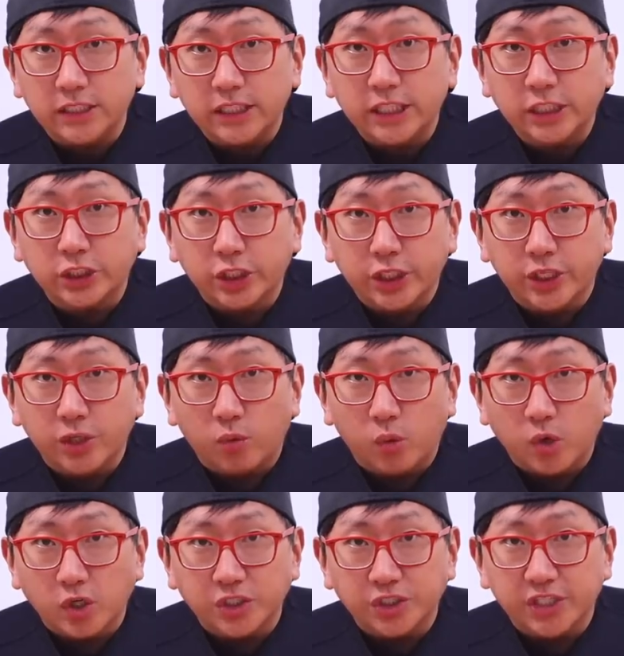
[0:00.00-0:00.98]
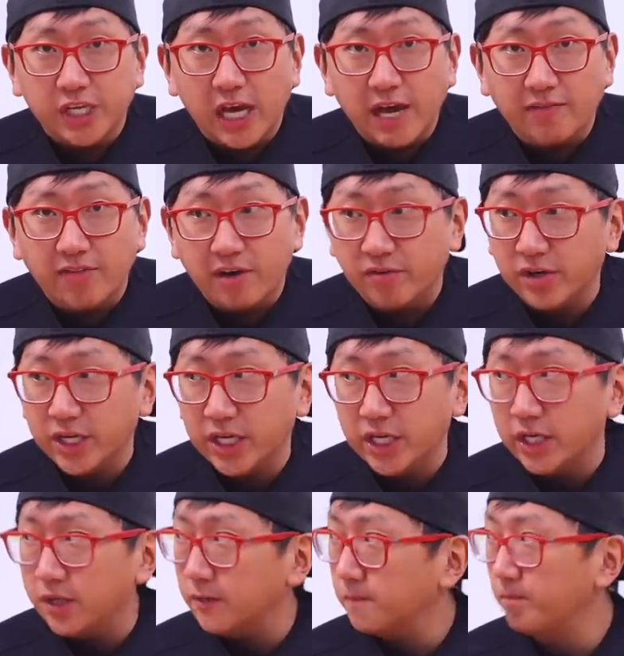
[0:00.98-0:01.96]
is easily the worst thing I've ever
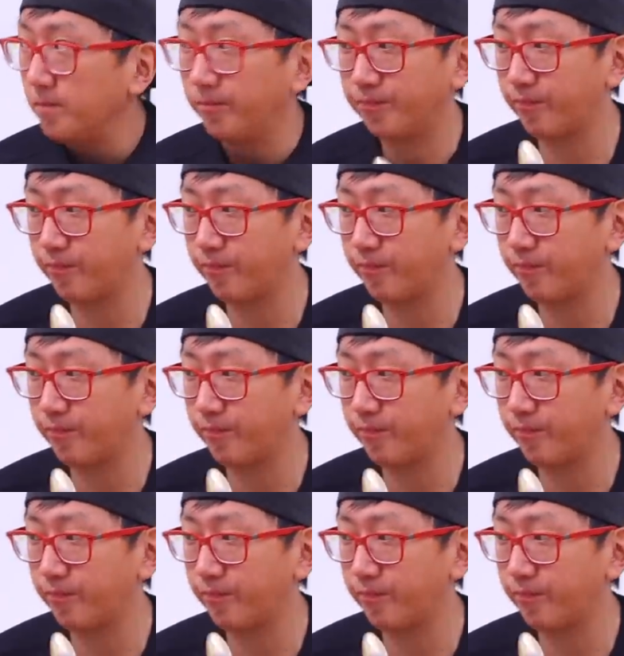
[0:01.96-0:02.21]
eaten.